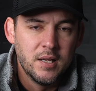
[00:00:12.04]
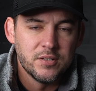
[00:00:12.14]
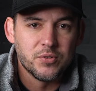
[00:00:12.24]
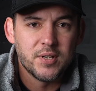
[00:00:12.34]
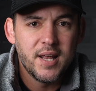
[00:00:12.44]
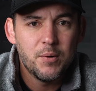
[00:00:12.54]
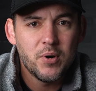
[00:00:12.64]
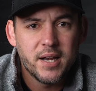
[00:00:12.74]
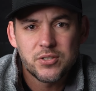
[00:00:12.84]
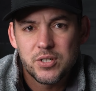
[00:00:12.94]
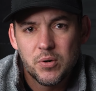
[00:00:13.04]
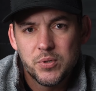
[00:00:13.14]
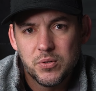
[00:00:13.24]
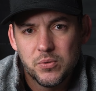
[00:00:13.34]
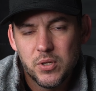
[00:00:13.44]
So today we're actually
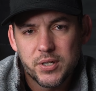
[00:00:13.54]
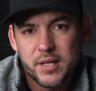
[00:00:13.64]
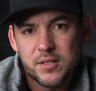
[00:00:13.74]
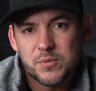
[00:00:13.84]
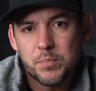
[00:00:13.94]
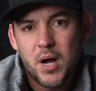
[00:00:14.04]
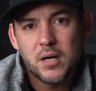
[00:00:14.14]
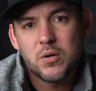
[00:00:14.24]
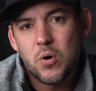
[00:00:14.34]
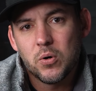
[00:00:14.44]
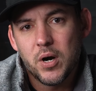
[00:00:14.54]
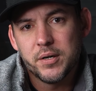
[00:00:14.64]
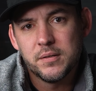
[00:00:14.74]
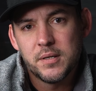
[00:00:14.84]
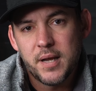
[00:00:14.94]
going to look at this P O C
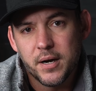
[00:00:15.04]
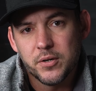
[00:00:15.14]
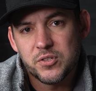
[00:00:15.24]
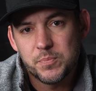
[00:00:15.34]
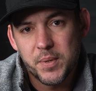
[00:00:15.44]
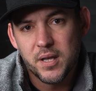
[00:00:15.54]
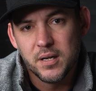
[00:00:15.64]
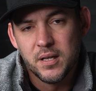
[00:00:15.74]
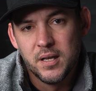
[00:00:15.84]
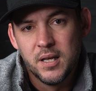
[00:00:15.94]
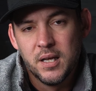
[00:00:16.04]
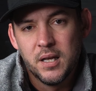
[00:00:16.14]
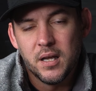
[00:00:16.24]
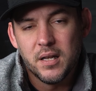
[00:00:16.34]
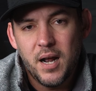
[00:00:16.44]
Coron Air Spin.
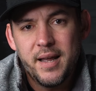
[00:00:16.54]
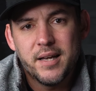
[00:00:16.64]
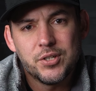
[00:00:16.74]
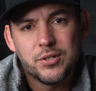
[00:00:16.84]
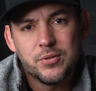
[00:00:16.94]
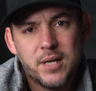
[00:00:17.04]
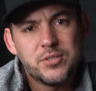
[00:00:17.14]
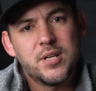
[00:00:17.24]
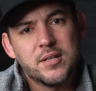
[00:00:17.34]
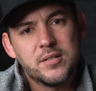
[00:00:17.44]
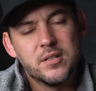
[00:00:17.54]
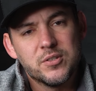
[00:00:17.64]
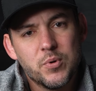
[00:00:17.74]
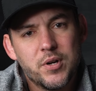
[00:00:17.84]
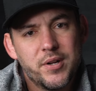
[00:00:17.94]
And I actually crash tested
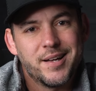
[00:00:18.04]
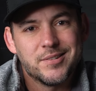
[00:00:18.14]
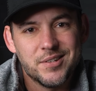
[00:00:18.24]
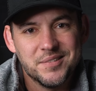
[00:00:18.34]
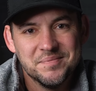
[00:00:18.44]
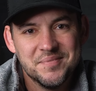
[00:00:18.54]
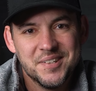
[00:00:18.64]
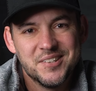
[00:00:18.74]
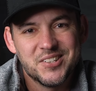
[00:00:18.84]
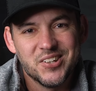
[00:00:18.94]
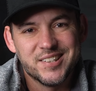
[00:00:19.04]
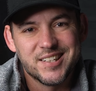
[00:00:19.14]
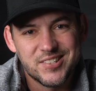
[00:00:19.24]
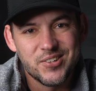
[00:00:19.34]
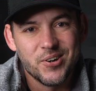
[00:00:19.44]
this one on accident. So let's
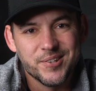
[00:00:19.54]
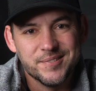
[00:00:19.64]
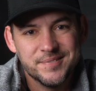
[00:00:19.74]
get started.